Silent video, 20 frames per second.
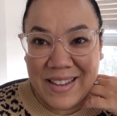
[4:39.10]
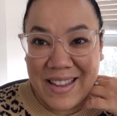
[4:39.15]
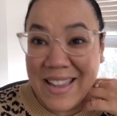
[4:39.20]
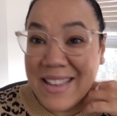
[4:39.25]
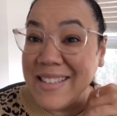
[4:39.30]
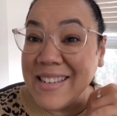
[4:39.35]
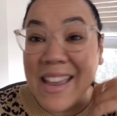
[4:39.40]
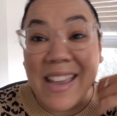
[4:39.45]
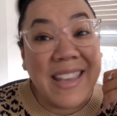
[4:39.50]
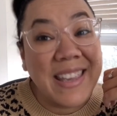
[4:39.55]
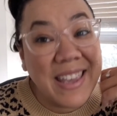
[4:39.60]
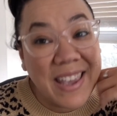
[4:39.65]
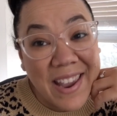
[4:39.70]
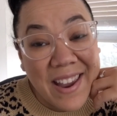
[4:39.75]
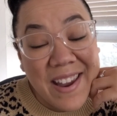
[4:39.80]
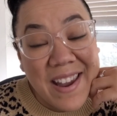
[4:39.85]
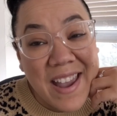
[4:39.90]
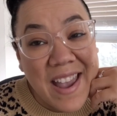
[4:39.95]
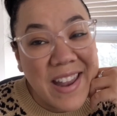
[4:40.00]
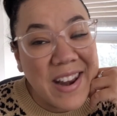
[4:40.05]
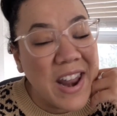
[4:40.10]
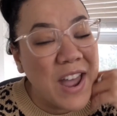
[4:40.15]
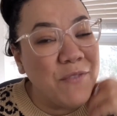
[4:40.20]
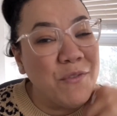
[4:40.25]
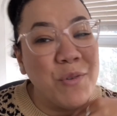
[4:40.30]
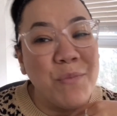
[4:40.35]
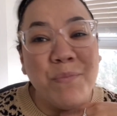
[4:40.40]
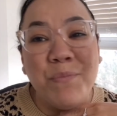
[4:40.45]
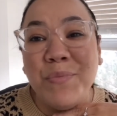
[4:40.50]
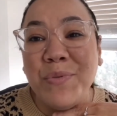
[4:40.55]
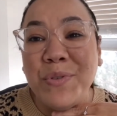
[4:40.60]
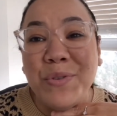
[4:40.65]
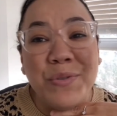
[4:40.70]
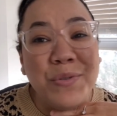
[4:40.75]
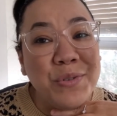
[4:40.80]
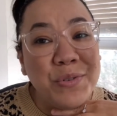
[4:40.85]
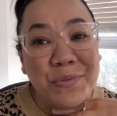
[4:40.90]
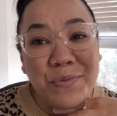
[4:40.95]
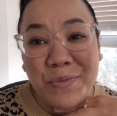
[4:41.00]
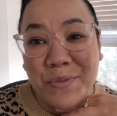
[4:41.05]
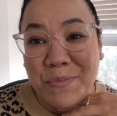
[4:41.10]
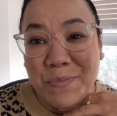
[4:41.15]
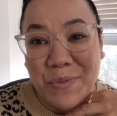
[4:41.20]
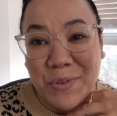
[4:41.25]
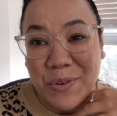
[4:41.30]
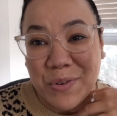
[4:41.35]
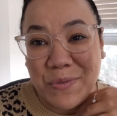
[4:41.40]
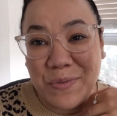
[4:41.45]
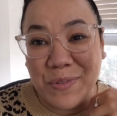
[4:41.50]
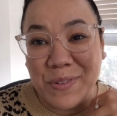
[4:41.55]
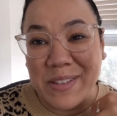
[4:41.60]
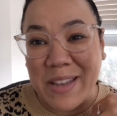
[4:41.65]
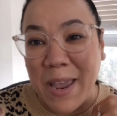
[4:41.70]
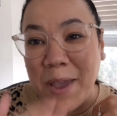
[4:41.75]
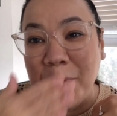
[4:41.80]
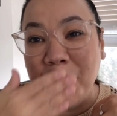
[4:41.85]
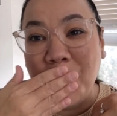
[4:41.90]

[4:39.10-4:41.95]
Take care and have a beautiful, beautiful day.